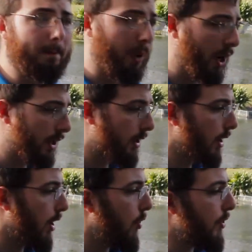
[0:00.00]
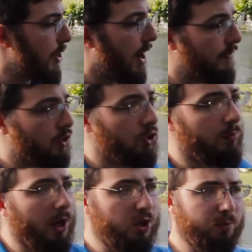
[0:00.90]
But when you have too
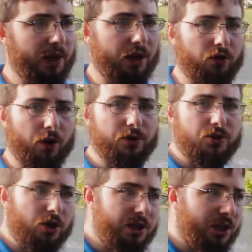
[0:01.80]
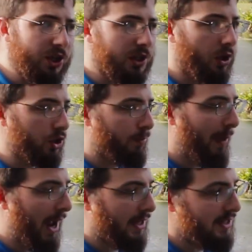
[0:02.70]
much plant growth, you start to get these large
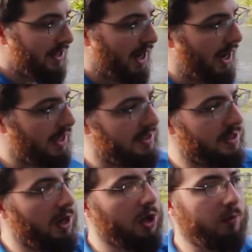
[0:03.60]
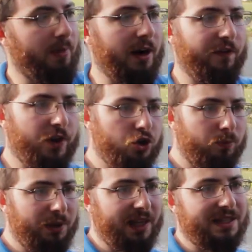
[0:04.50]
mats. And as beneficial
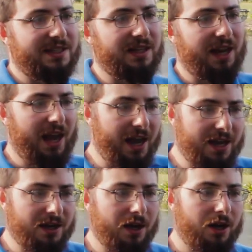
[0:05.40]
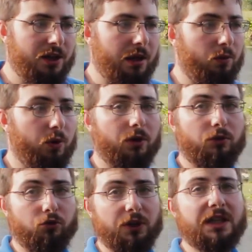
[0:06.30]
plants decay, they
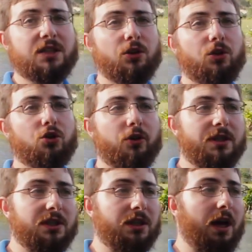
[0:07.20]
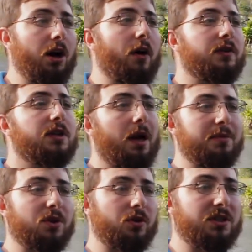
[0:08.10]
will release their nutrients, and that
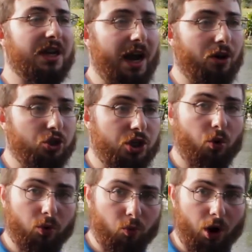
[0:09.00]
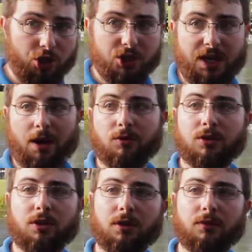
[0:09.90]
oftentimes turns into algae or washes
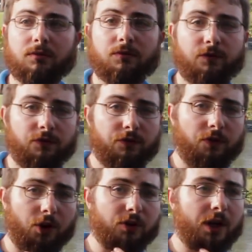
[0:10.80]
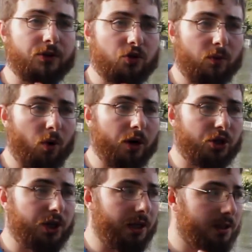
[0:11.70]
out to farther downstream
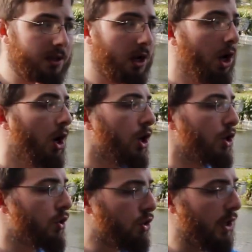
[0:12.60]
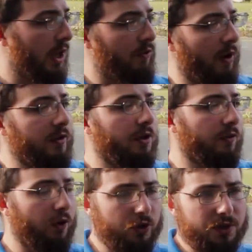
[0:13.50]
watersheds. Usually if you have a
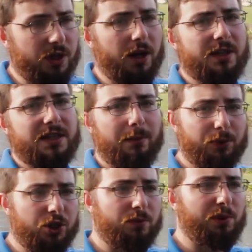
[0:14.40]
diverse assemblage of